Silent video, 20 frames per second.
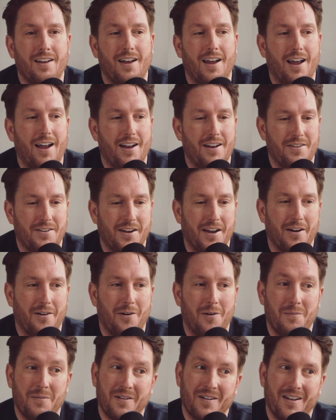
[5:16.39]
And you get
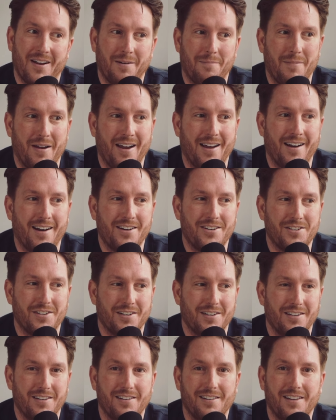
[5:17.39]
home and you're like, man, I should
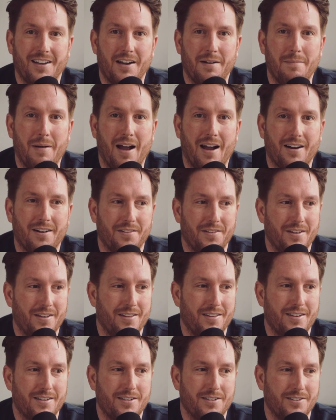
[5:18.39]
have laid back on
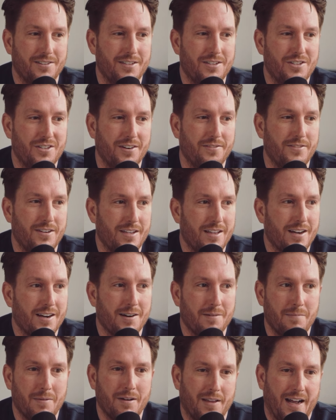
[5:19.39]
the tilty shifty
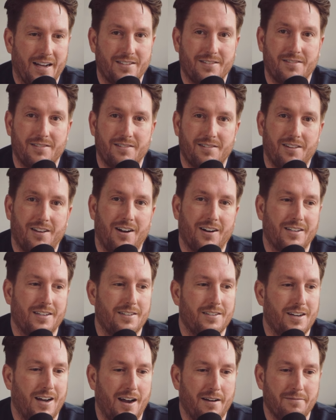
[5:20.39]
there. But that's locked
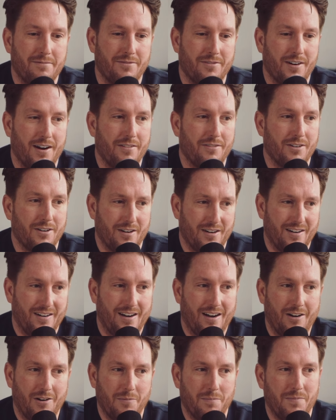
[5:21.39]
in time forever.
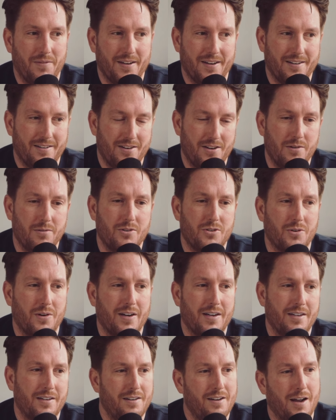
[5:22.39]
I hope that you
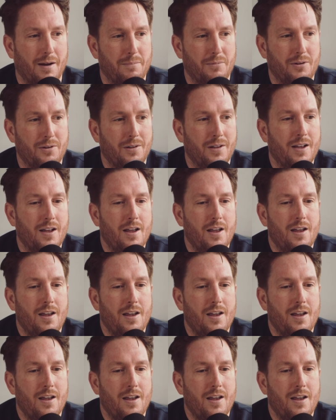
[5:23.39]
enjoy it, couple.